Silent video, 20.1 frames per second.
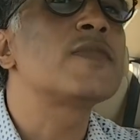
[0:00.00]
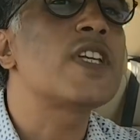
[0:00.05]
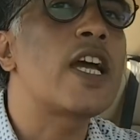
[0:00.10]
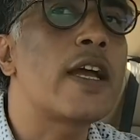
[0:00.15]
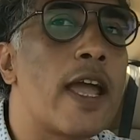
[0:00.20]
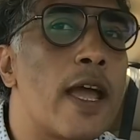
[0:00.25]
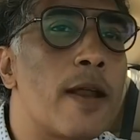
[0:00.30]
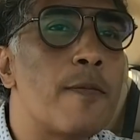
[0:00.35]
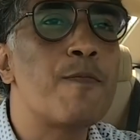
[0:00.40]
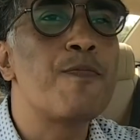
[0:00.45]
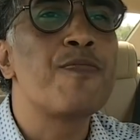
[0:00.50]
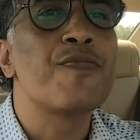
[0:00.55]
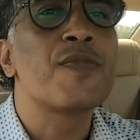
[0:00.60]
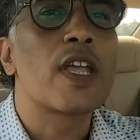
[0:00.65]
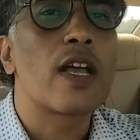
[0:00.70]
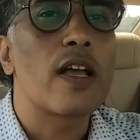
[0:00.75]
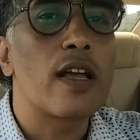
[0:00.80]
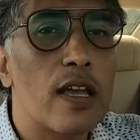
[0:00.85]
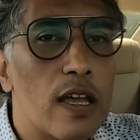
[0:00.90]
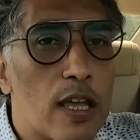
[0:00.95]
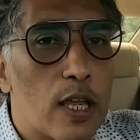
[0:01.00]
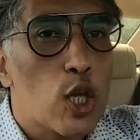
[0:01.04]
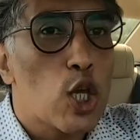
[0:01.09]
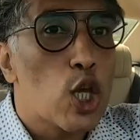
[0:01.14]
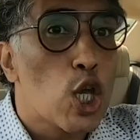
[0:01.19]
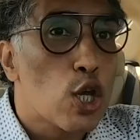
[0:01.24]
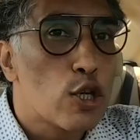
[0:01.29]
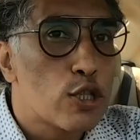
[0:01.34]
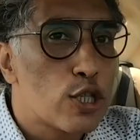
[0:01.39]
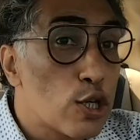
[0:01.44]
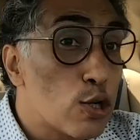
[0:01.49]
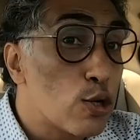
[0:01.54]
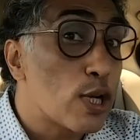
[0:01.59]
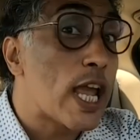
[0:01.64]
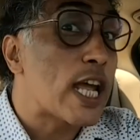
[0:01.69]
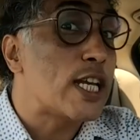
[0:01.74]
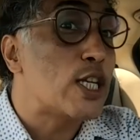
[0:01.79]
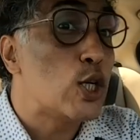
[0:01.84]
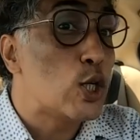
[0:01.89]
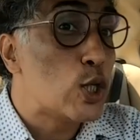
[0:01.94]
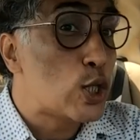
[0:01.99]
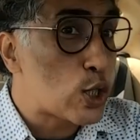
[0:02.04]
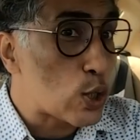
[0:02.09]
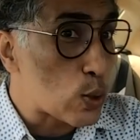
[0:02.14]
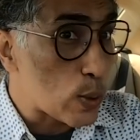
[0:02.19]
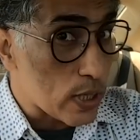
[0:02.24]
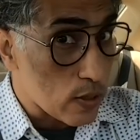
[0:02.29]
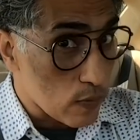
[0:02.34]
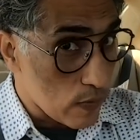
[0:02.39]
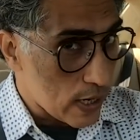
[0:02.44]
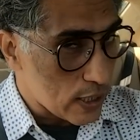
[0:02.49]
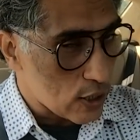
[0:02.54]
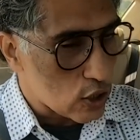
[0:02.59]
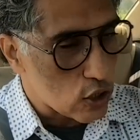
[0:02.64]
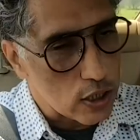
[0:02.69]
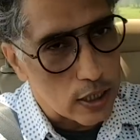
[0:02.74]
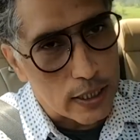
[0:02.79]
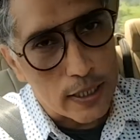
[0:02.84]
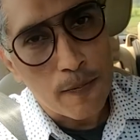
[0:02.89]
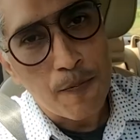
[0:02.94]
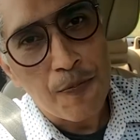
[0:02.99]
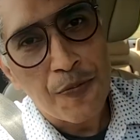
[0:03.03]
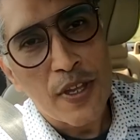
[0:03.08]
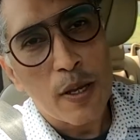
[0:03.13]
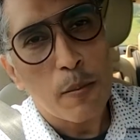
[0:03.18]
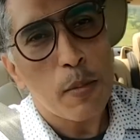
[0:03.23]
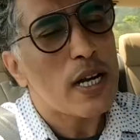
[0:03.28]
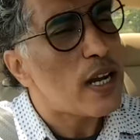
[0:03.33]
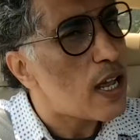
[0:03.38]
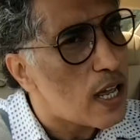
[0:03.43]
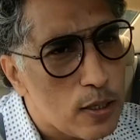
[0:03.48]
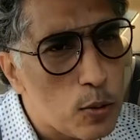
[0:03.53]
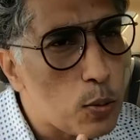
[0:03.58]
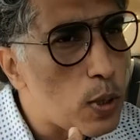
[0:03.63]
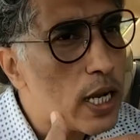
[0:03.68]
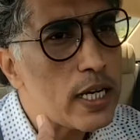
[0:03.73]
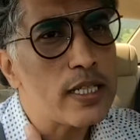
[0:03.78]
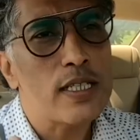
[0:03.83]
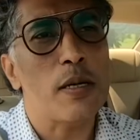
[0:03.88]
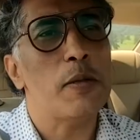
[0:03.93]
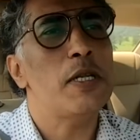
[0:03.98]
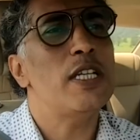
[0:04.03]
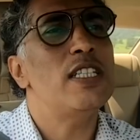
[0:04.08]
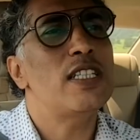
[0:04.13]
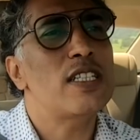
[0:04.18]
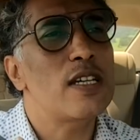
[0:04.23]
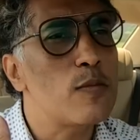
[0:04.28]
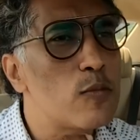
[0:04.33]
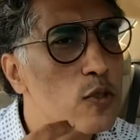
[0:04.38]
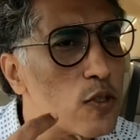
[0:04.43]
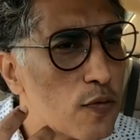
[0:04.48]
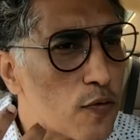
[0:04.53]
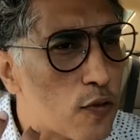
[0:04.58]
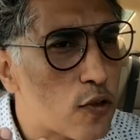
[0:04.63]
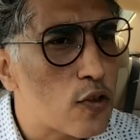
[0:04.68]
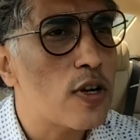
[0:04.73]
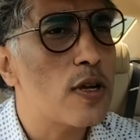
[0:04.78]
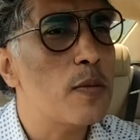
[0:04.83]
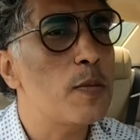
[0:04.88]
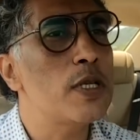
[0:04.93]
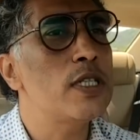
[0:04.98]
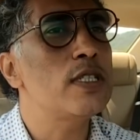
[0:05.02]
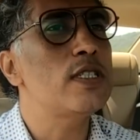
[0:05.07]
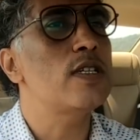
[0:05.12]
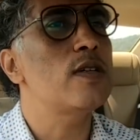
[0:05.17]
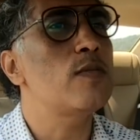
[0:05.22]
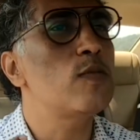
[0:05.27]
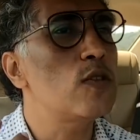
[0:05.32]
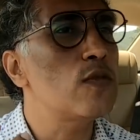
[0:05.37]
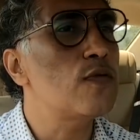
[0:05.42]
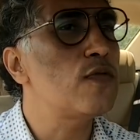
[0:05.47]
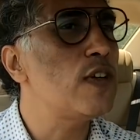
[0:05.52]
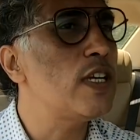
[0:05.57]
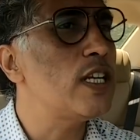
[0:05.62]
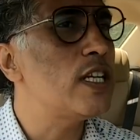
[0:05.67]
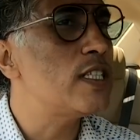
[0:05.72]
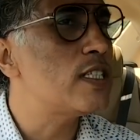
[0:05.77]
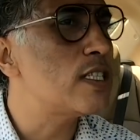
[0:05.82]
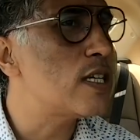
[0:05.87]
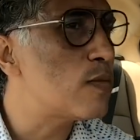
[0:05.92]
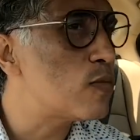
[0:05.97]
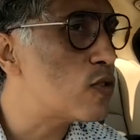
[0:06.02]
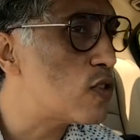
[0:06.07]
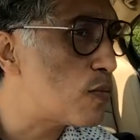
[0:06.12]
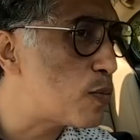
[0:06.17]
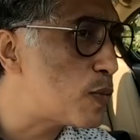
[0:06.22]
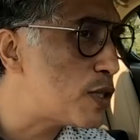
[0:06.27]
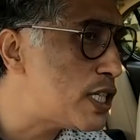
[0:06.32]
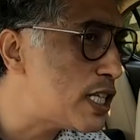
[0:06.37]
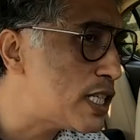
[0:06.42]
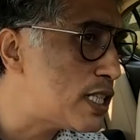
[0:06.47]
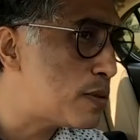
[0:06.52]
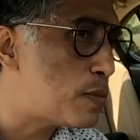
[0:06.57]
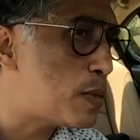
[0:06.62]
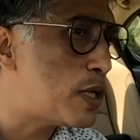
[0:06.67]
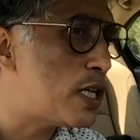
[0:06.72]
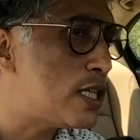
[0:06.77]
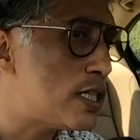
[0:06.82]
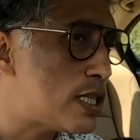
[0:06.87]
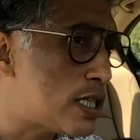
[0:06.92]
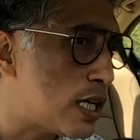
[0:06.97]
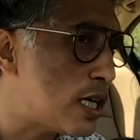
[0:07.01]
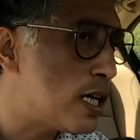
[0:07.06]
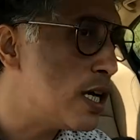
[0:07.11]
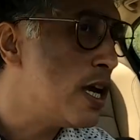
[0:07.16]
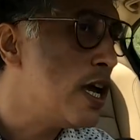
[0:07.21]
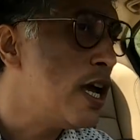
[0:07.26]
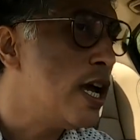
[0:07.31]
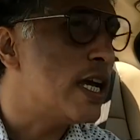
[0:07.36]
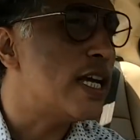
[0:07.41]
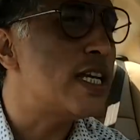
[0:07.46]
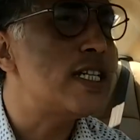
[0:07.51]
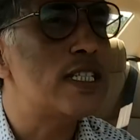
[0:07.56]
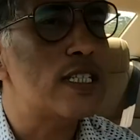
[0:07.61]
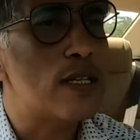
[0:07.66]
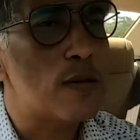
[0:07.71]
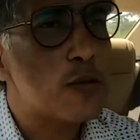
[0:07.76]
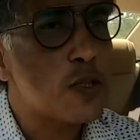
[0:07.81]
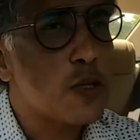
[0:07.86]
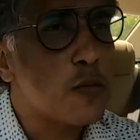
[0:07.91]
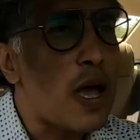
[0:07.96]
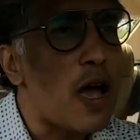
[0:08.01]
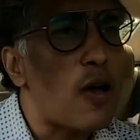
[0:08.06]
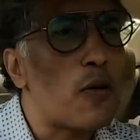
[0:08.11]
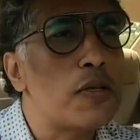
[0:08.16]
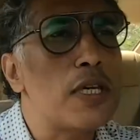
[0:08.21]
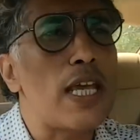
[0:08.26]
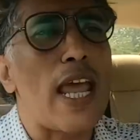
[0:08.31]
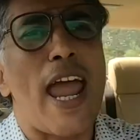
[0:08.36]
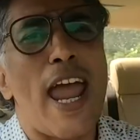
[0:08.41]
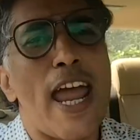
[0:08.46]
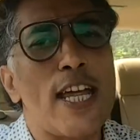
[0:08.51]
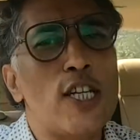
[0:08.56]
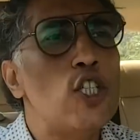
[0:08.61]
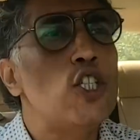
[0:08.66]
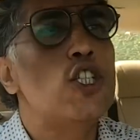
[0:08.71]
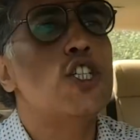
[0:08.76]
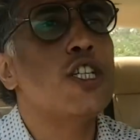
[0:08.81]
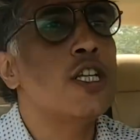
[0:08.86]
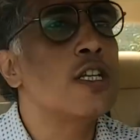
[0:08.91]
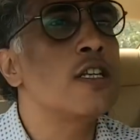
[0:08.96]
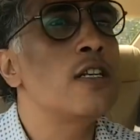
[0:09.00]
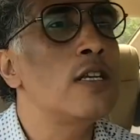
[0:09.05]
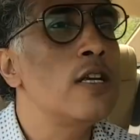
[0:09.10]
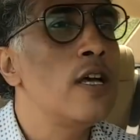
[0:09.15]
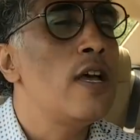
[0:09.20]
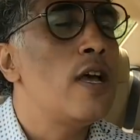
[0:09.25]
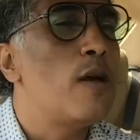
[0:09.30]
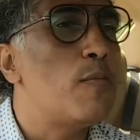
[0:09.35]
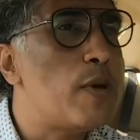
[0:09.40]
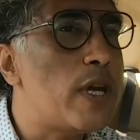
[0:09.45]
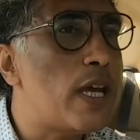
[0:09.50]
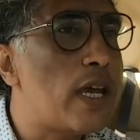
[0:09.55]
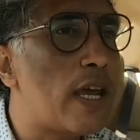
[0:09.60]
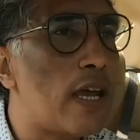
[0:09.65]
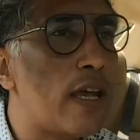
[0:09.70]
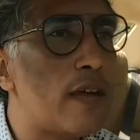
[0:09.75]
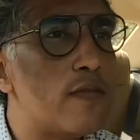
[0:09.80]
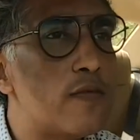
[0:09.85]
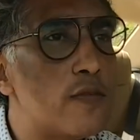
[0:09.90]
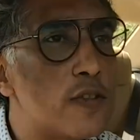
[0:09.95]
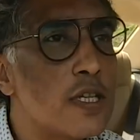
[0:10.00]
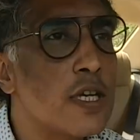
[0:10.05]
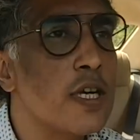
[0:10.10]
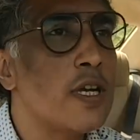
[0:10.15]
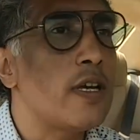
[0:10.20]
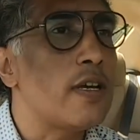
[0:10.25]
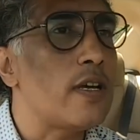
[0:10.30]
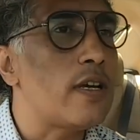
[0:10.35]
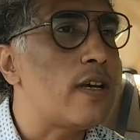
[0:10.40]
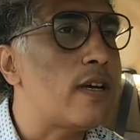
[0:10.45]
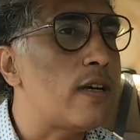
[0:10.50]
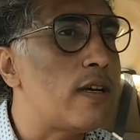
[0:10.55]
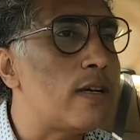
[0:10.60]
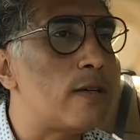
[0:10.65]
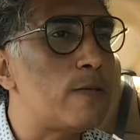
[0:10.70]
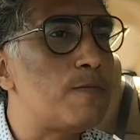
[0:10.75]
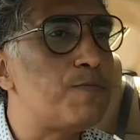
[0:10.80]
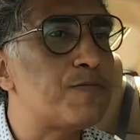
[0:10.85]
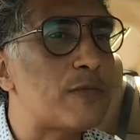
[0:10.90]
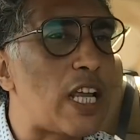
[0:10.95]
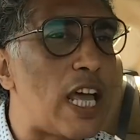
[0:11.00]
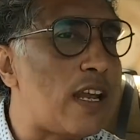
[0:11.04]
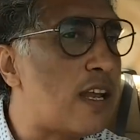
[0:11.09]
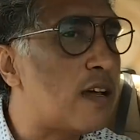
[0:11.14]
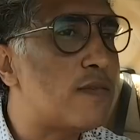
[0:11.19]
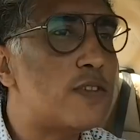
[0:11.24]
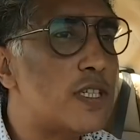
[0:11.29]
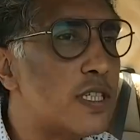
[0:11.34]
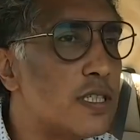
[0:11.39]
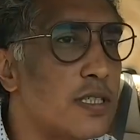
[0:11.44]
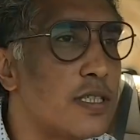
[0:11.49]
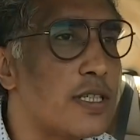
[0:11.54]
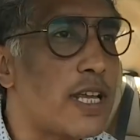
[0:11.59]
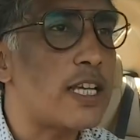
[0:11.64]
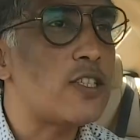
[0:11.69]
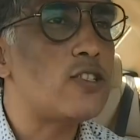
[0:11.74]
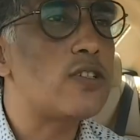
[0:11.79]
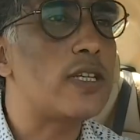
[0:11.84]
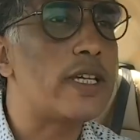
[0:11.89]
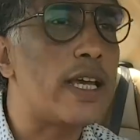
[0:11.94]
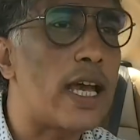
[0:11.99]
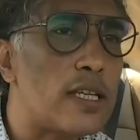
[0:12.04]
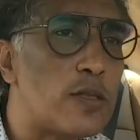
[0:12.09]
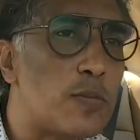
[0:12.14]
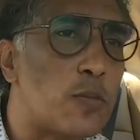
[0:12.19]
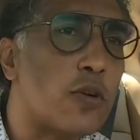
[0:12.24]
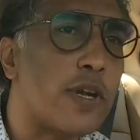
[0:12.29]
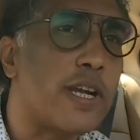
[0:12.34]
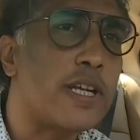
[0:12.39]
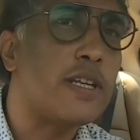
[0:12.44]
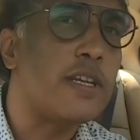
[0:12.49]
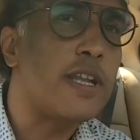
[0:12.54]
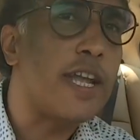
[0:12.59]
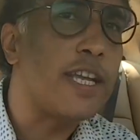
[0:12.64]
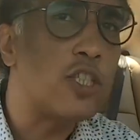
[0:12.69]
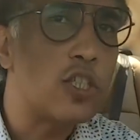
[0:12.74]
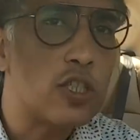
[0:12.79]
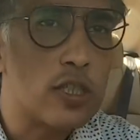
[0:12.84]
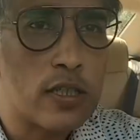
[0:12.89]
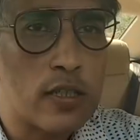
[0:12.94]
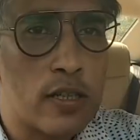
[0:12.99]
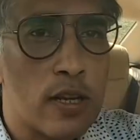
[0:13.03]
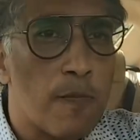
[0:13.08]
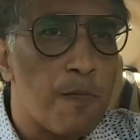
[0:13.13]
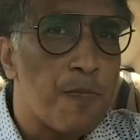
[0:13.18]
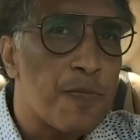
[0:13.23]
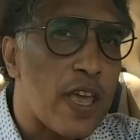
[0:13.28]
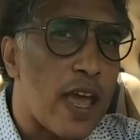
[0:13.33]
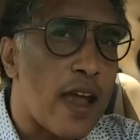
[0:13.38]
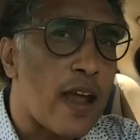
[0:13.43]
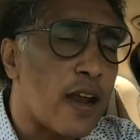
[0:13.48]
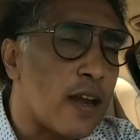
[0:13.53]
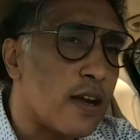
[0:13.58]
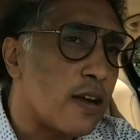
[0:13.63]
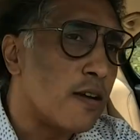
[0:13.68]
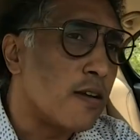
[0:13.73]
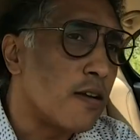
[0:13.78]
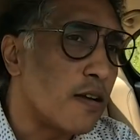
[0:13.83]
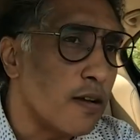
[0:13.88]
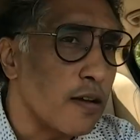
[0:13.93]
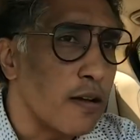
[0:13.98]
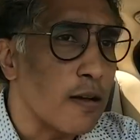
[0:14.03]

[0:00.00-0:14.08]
again, you do get used to it eventually. But otherwise, I mean, in terms of grip, in terms of feel, in terms of predictability, in terms of how the engine behaves, I love this naturally aspirated engine, and